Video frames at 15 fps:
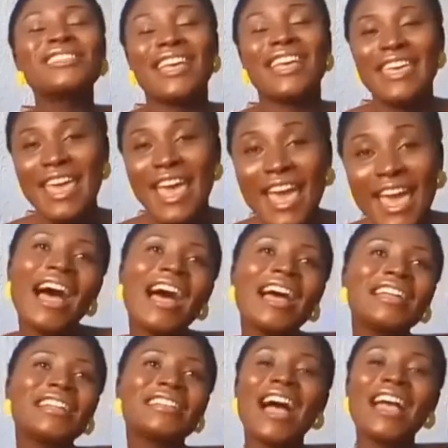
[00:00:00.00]
year.
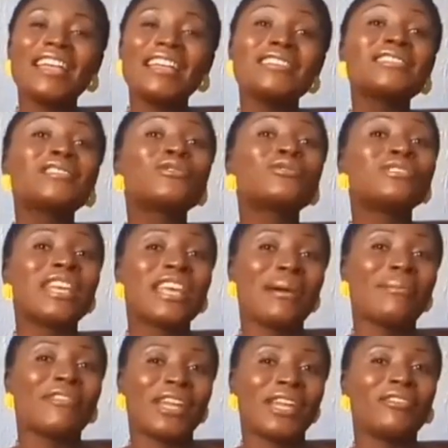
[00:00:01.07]
And it's today
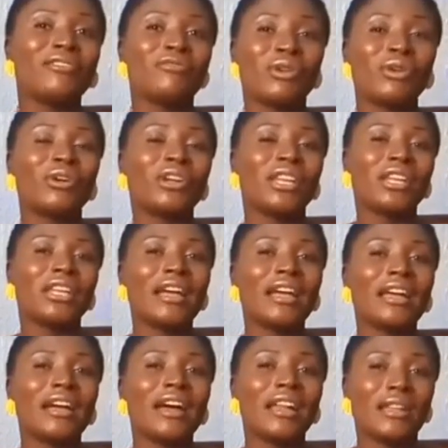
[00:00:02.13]
I'm finally recording
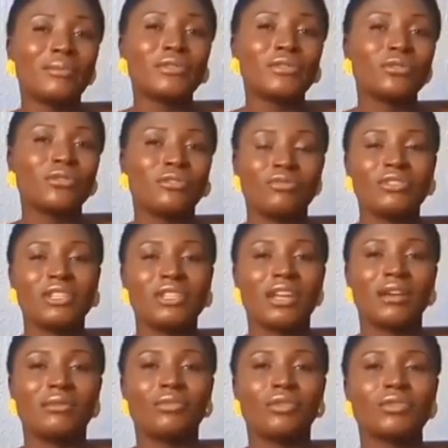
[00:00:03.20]
an episode of Music
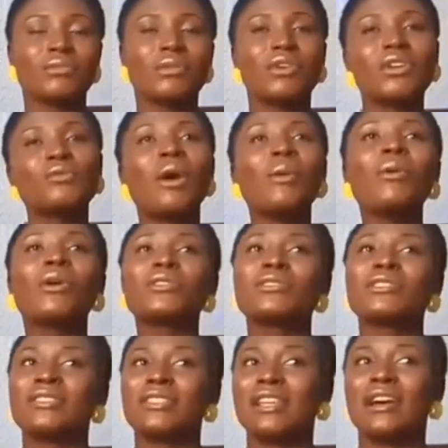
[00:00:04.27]
and Muse. Because when we got to
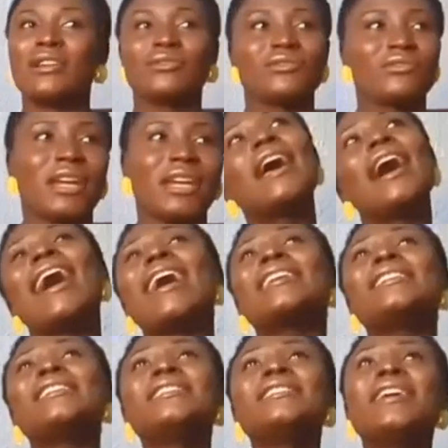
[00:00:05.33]
this house, right,
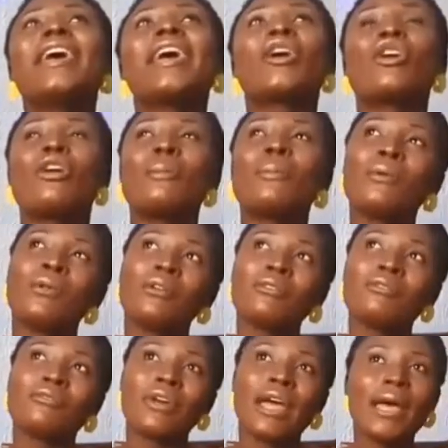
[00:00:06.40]
I did a couple
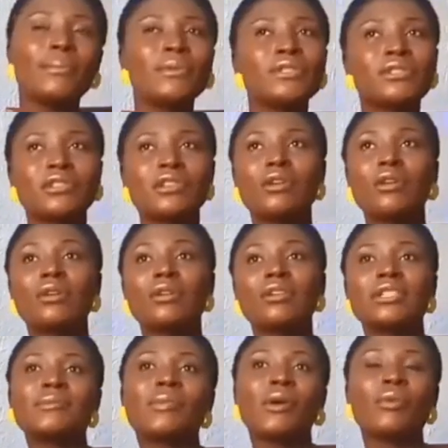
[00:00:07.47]
of
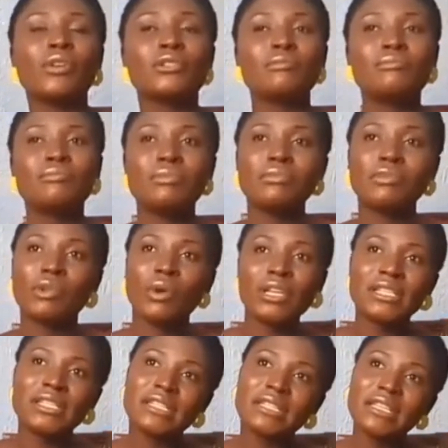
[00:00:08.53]
episodes, but it was
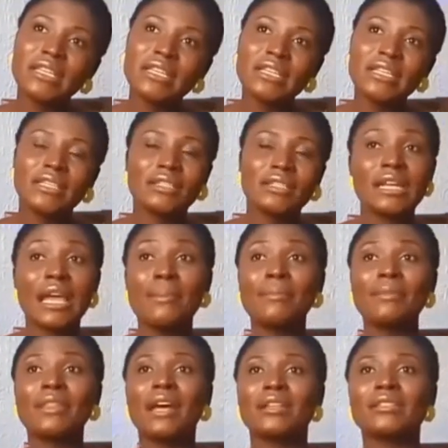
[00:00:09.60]
noisy. The
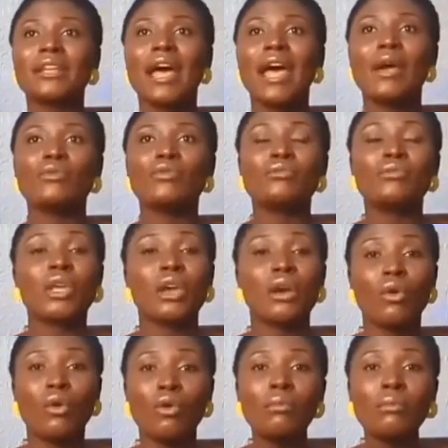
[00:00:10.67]
time that I would be
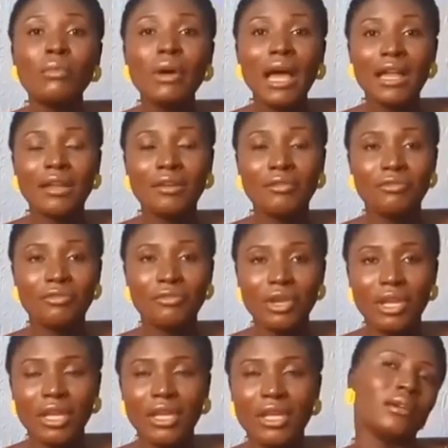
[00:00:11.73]
home and
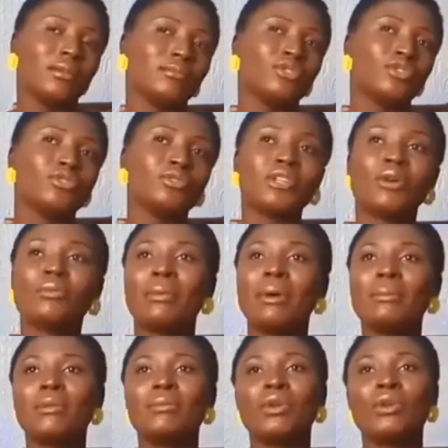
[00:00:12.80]
free, children will
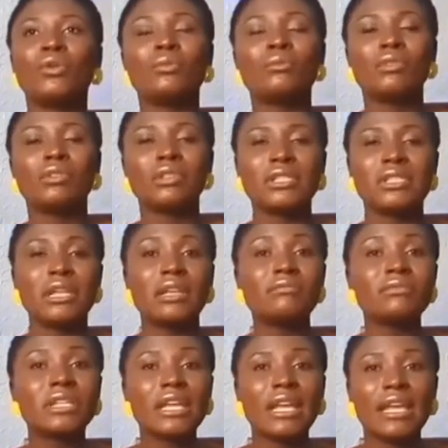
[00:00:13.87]
probably be home on the same
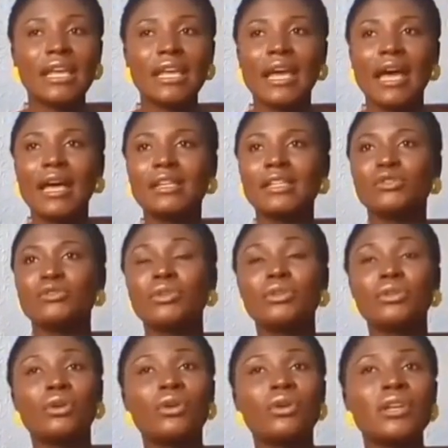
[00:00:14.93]
day and there will be
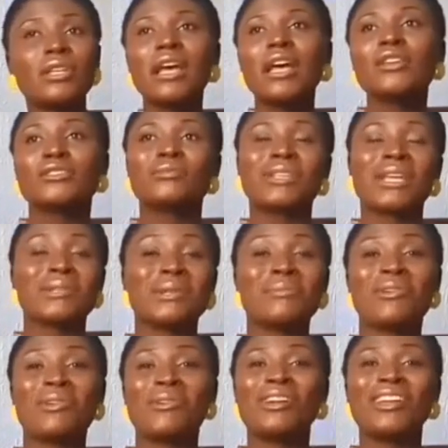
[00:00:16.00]
noise. Sometimes I'm
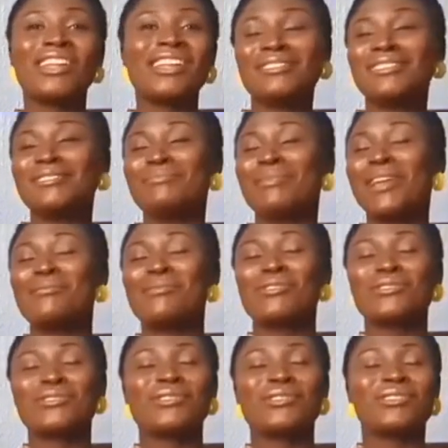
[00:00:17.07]
recording, my neighbor's
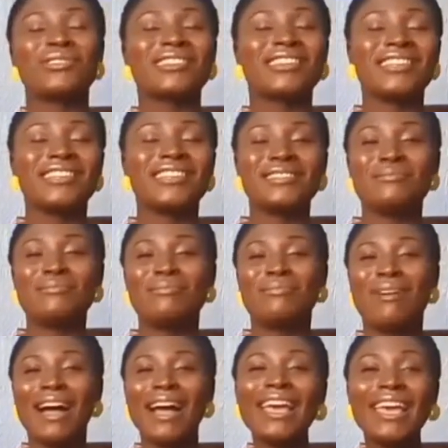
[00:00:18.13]
dog is
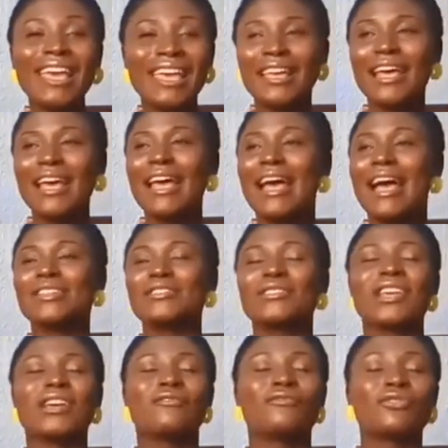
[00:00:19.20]
barking. I just
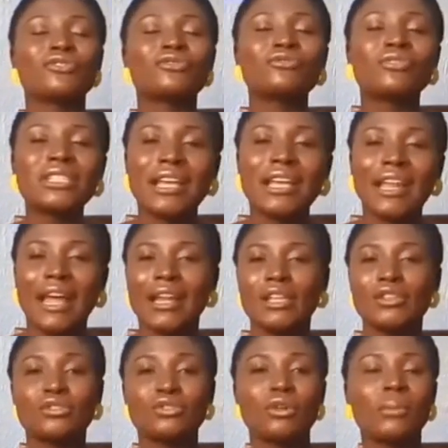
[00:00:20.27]
get frustrated and I
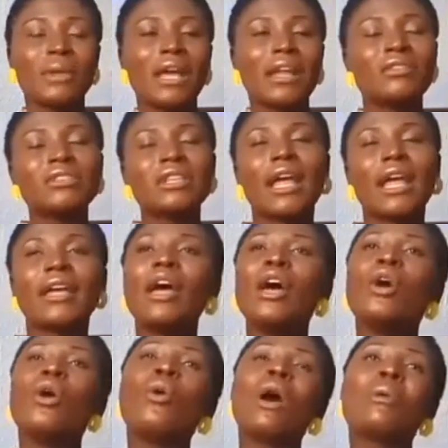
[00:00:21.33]
stop it. And I was like,
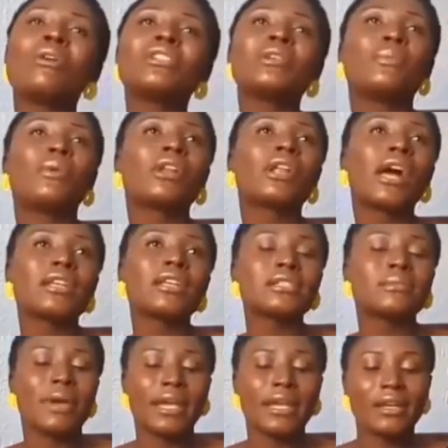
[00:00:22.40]
oh, I want a podcast
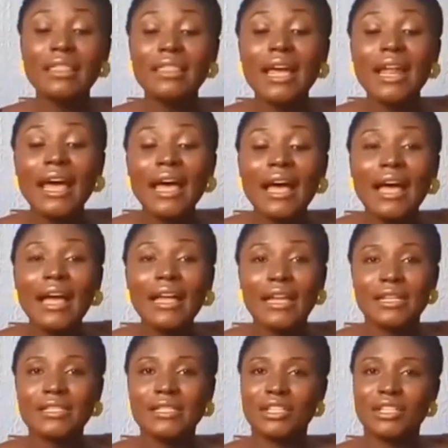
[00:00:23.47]
mic. Ta-da!
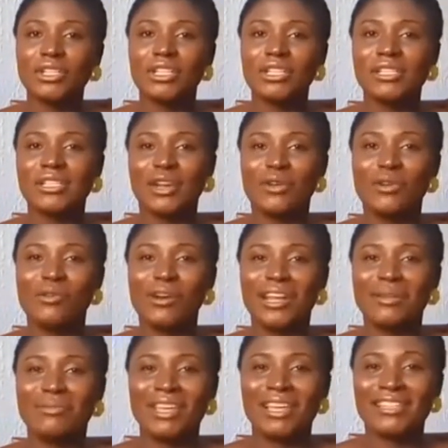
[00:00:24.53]
This is actually the second one
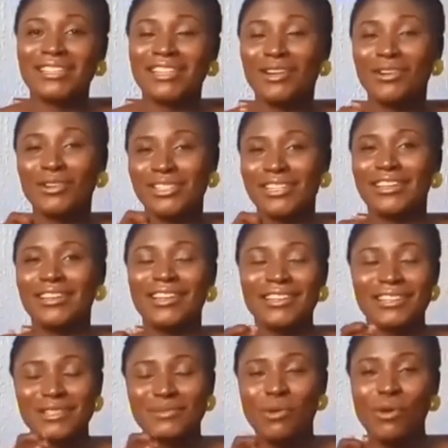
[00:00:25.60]
I'm getting. I got a
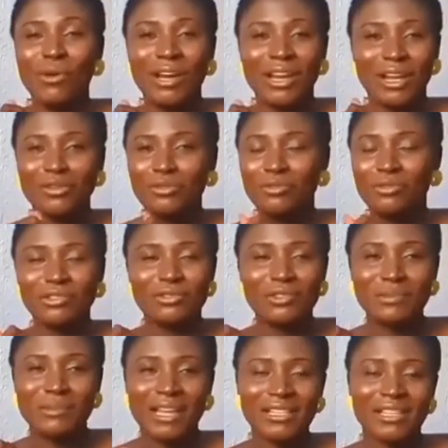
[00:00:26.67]
small one. I don't know what
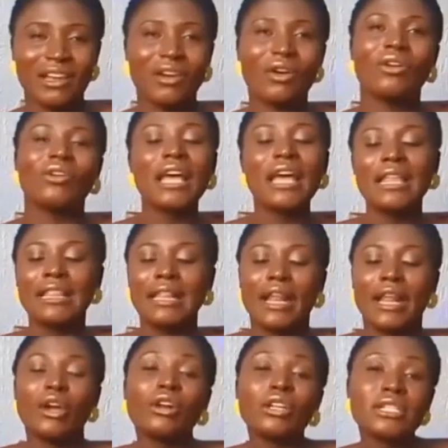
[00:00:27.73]
those mics are called. Then
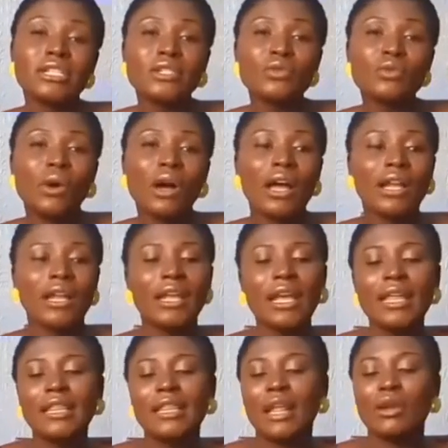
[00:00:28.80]
I got this one.
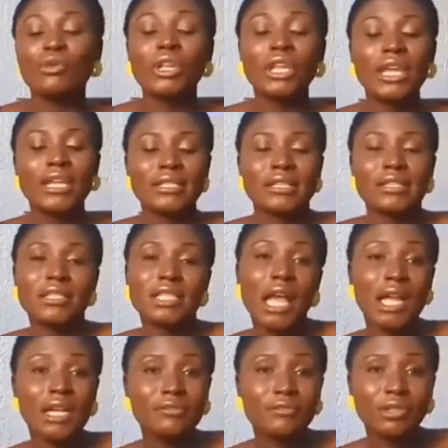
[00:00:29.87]
Then I couldn't get a
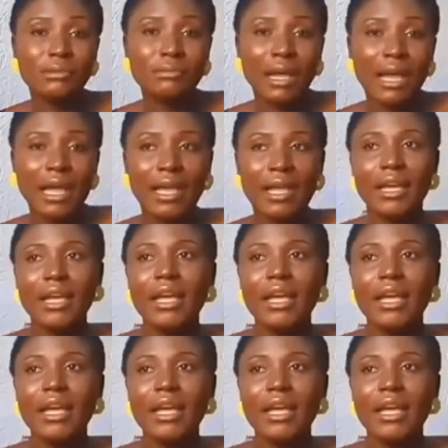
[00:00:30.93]
stand for the mic.